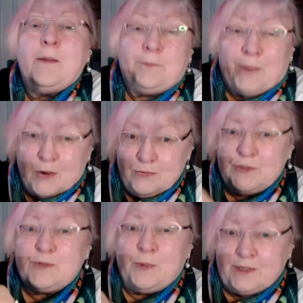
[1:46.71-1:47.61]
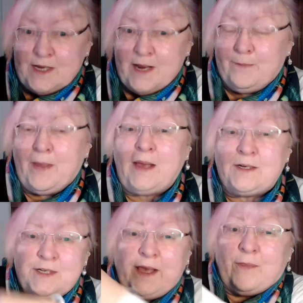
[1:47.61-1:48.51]
bones will knit back
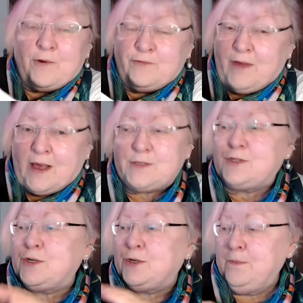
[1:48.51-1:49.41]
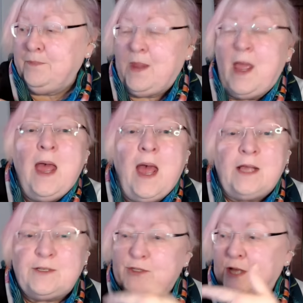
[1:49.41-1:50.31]
together faster.
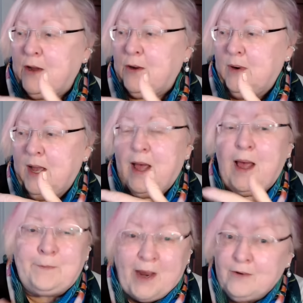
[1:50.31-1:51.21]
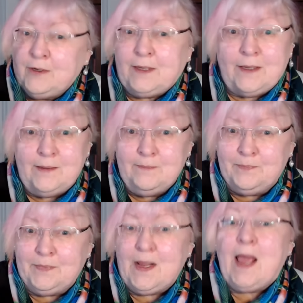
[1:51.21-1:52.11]
So apparently
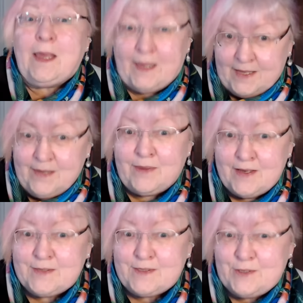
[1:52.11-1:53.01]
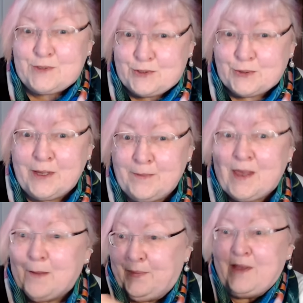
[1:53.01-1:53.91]
he thinks he's doing
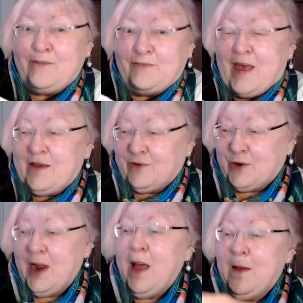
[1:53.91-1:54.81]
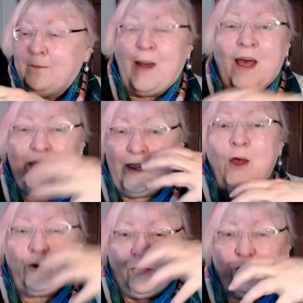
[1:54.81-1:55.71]
me a big favor by
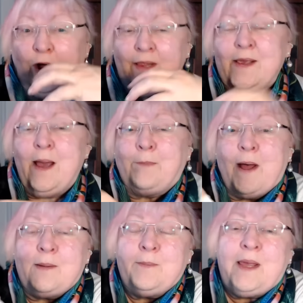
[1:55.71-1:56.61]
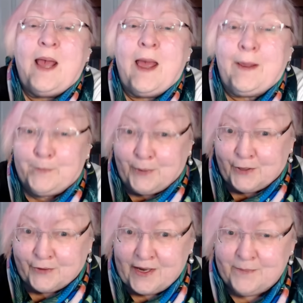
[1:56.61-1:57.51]
crawling up on me and
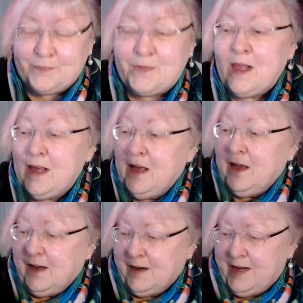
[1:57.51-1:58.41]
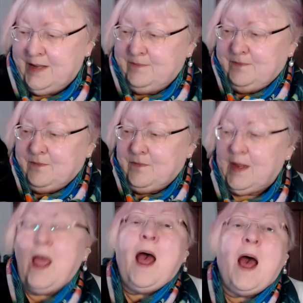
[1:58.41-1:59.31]
purring. All right.
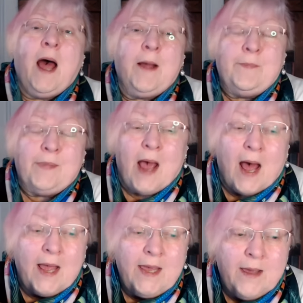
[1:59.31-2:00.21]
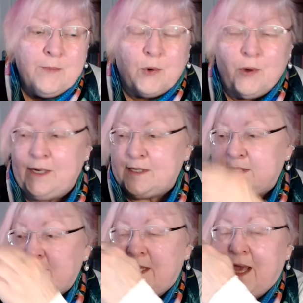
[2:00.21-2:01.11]
I am going to
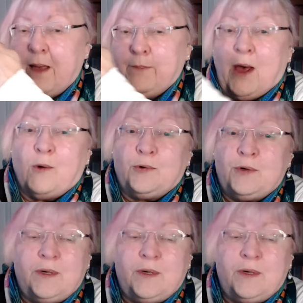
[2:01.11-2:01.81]
see about